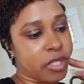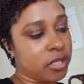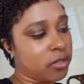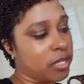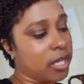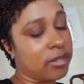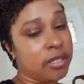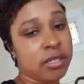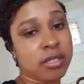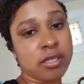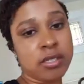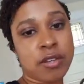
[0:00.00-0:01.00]
So yeah, this
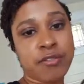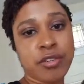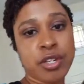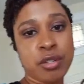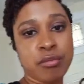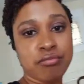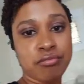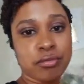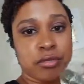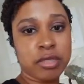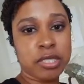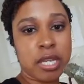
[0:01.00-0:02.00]
is the stuff for you.
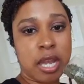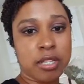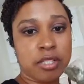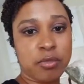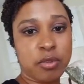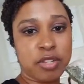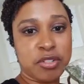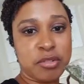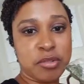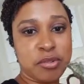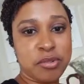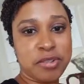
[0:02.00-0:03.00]
I just wanted
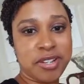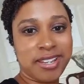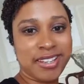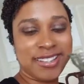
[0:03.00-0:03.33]
to